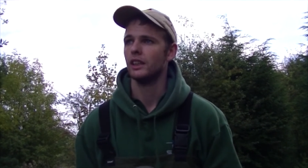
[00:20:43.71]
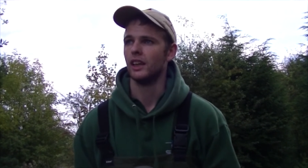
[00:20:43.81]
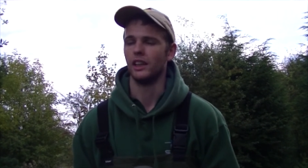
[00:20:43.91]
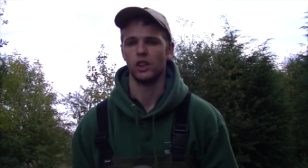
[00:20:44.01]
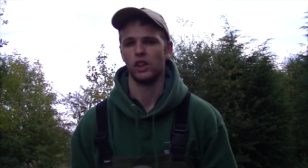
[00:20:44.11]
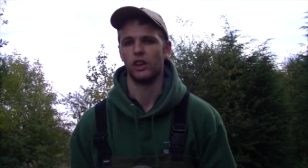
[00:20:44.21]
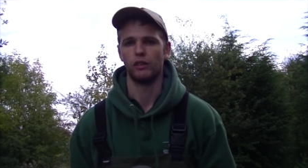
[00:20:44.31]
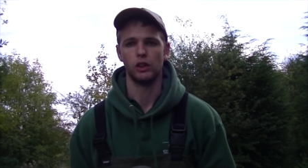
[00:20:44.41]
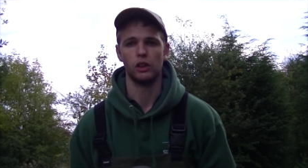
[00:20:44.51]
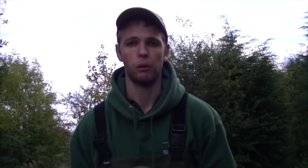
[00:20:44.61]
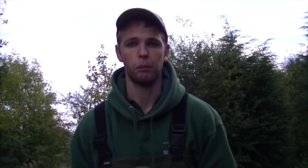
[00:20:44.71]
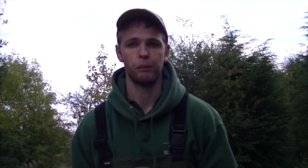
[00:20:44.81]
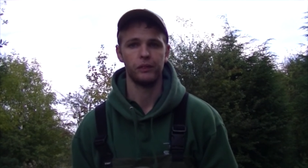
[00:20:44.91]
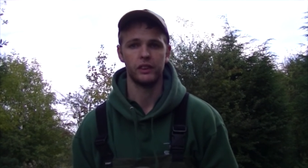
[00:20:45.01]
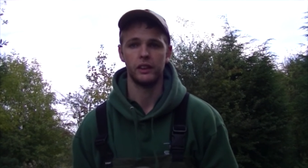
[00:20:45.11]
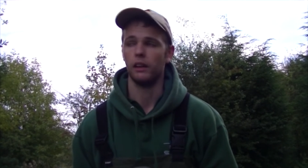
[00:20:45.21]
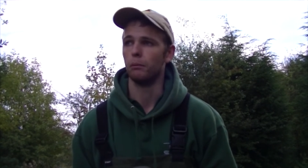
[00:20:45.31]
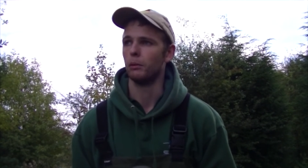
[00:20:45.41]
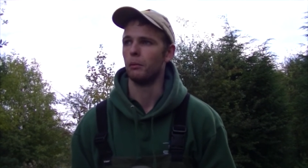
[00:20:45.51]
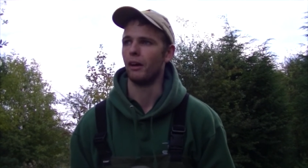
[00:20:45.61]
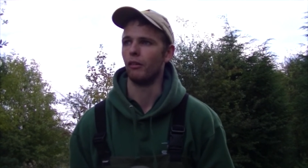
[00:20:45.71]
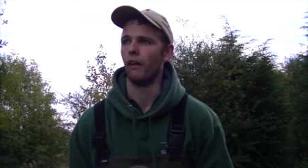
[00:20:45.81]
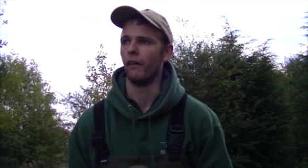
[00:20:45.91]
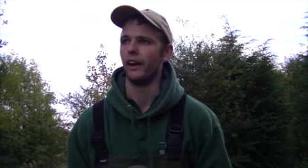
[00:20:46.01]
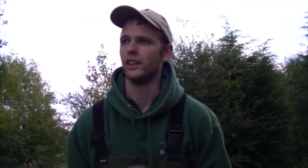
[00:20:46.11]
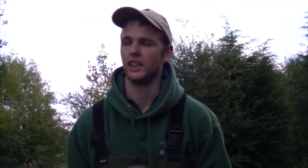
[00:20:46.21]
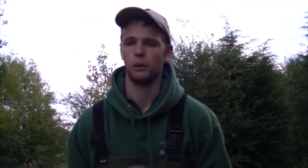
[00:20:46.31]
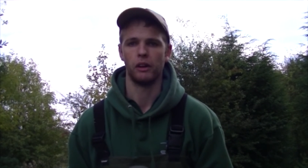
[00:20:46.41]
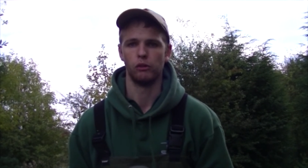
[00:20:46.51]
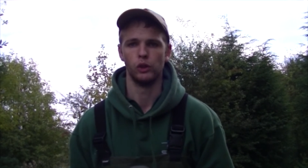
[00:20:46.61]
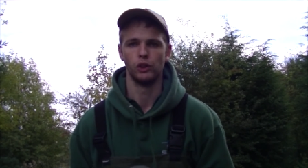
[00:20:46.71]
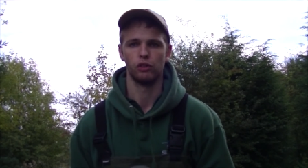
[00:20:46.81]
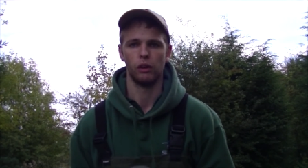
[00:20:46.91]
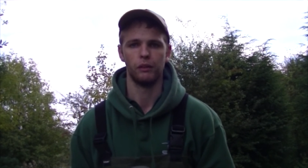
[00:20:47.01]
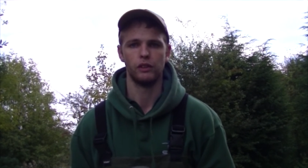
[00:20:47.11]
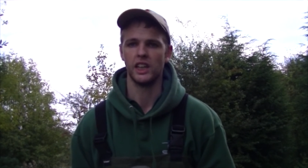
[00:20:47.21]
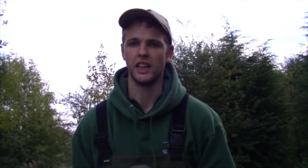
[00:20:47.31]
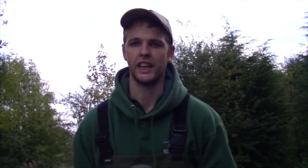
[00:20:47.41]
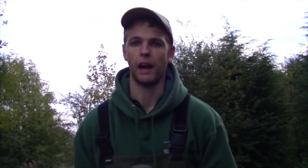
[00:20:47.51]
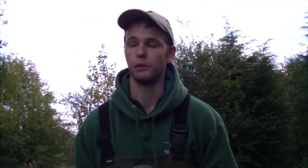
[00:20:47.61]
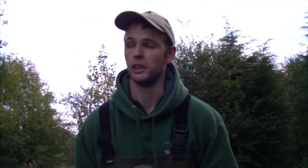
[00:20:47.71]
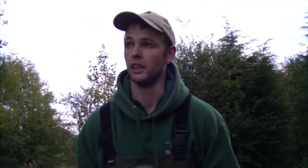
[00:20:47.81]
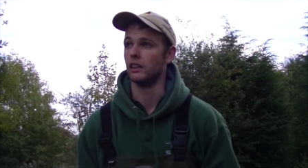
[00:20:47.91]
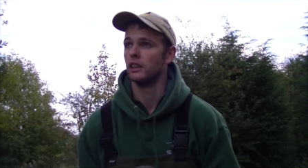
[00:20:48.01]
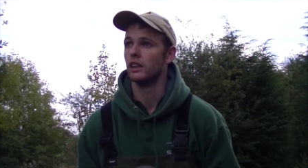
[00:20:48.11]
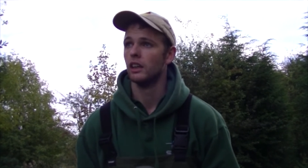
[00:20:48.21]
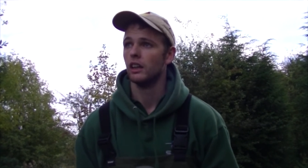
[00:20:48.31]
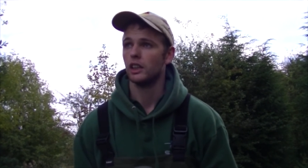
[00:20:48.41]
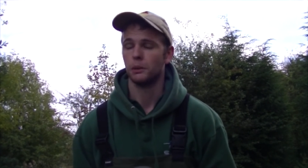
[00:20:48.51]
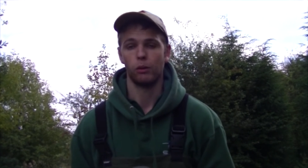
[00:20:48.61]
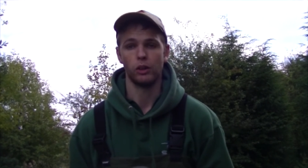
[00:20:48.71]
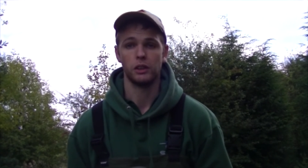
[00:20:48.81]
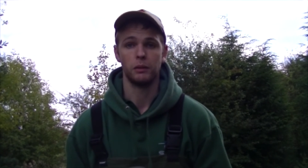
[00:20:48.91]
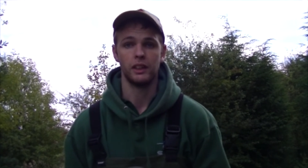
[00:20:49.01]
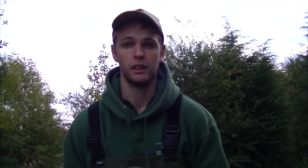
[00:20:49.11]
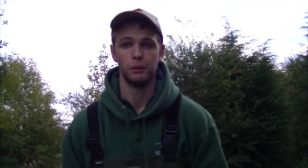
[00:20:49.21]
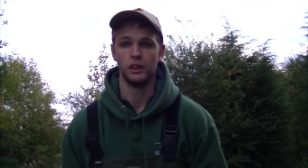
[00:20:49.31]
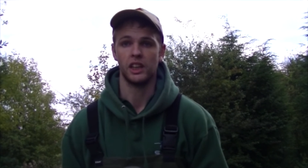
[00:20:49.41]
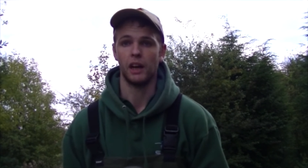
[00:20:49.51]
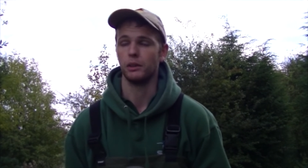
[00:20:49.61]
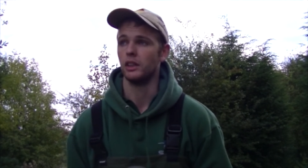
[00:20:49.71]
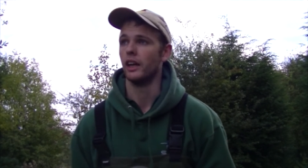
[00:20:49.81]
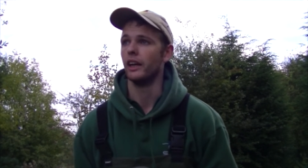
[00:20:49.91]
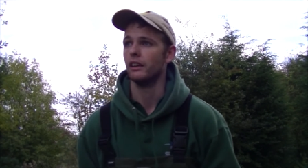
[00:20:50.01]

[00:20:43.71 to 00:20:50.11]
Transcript: and decided to have a good old plumb back around there and see where it runs from, if there's any gaps in it, and surprises me, but there's gaps in there.